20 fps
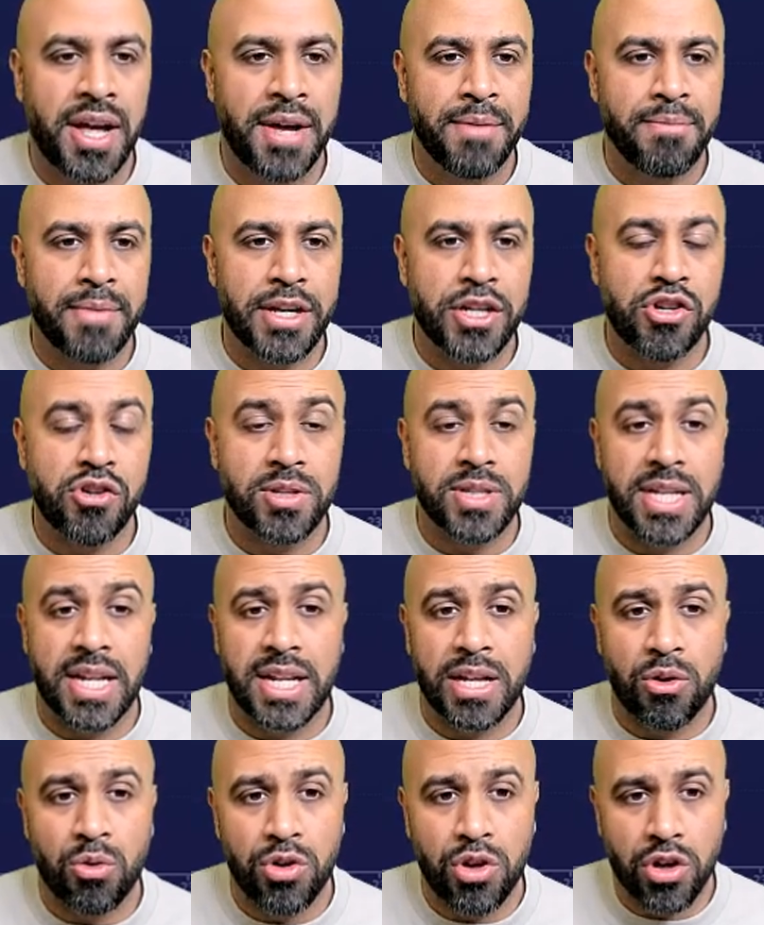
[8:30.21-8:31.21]
Make sure you're
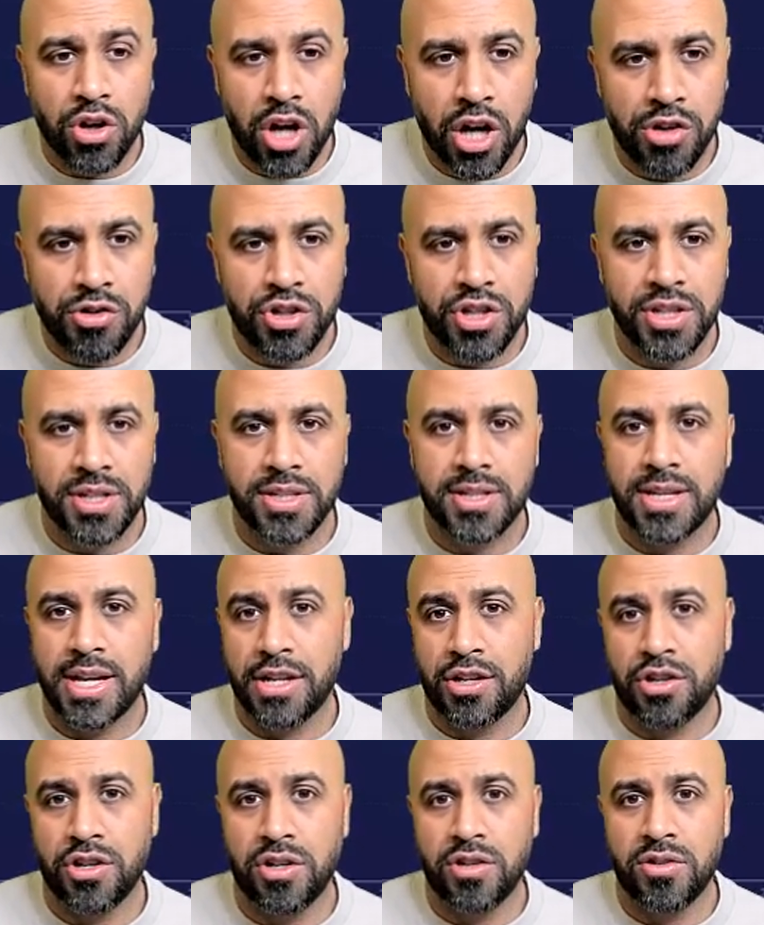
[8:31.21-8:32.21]
attending all your coaching
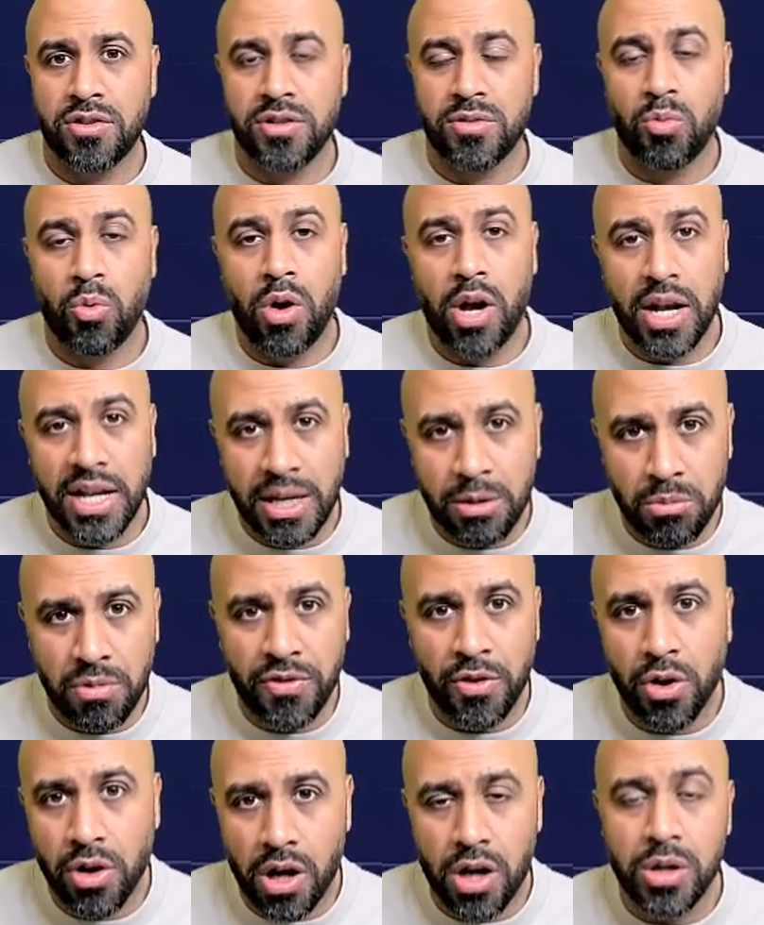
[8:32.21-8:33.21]
sessions, working with
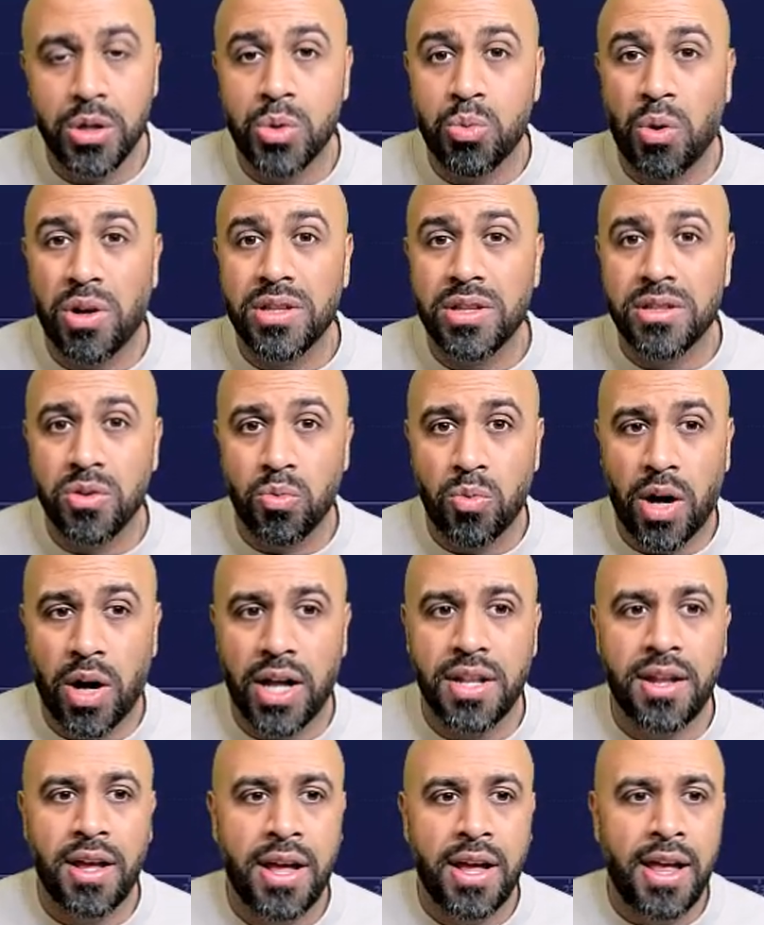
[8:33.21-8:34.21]
your coach
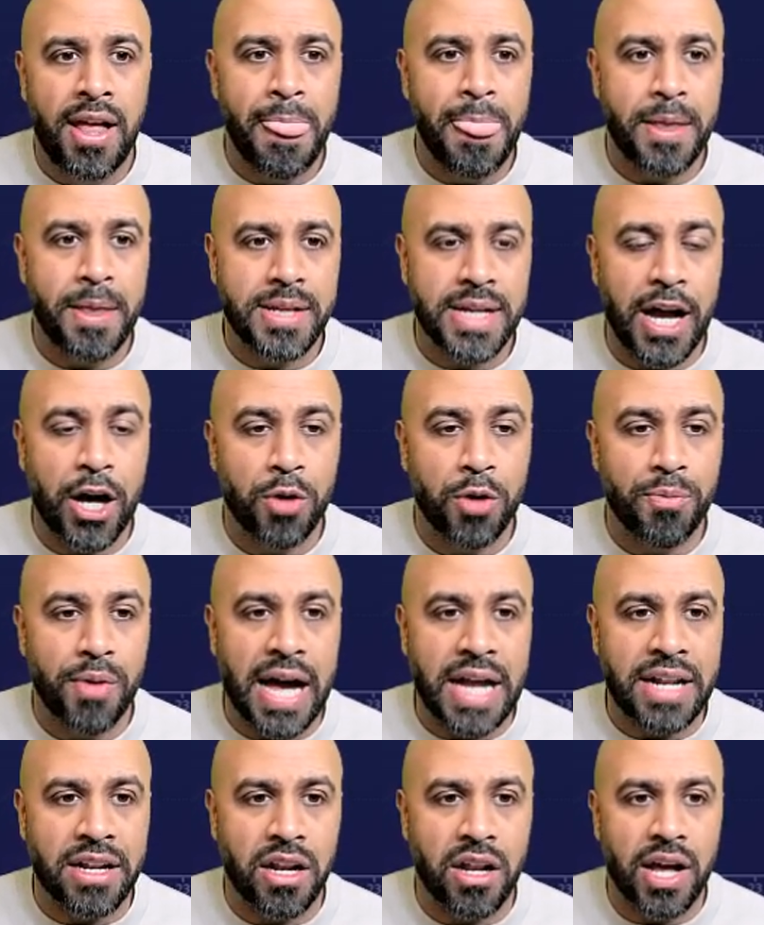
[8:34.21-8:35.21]
one-to-one to help
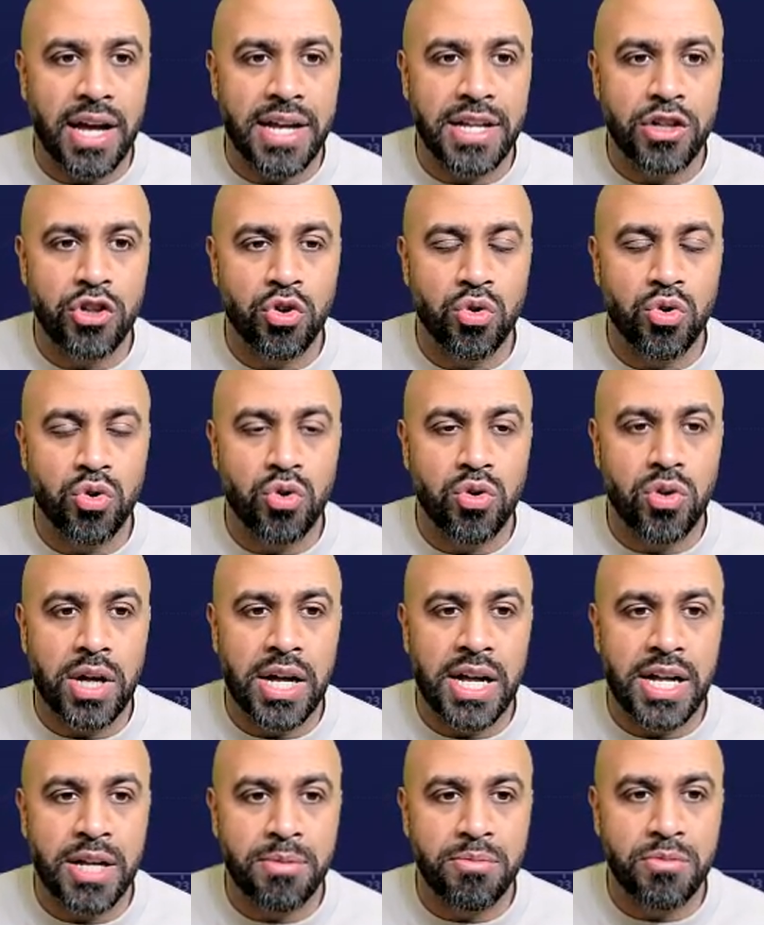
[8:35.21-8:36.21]
analyze your
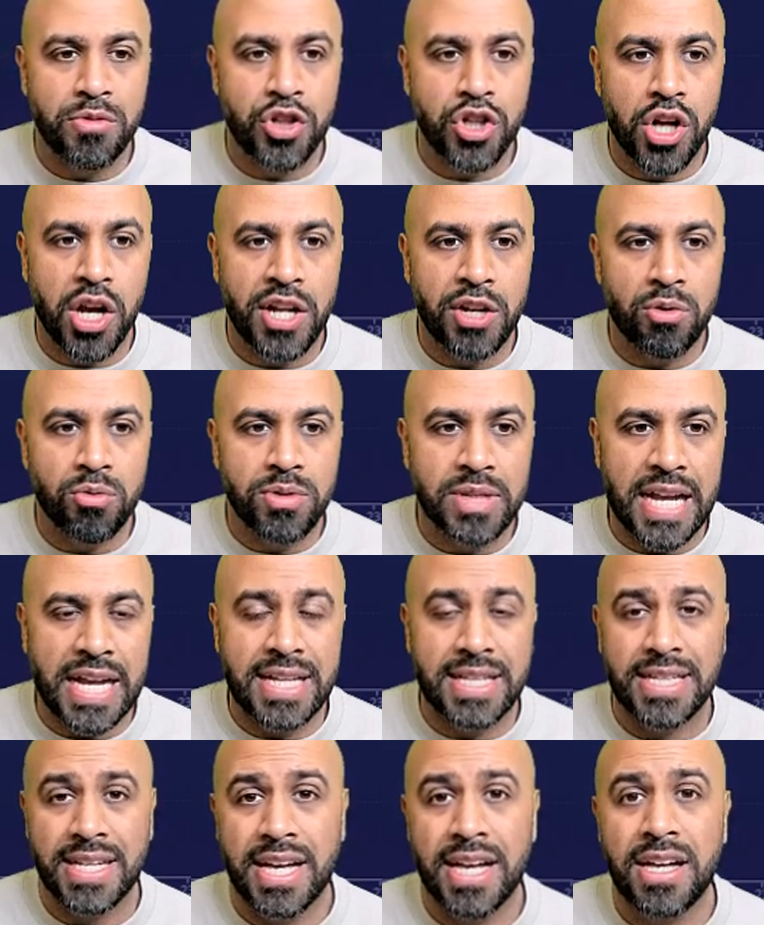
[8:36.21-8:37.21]
journal
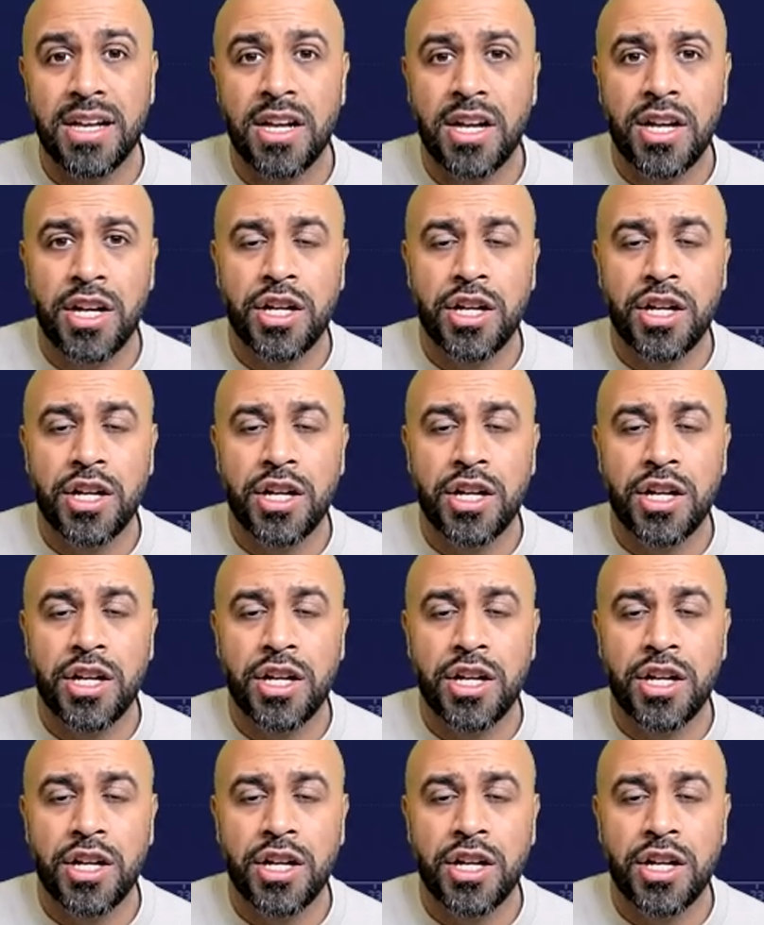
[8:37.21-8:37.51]
data,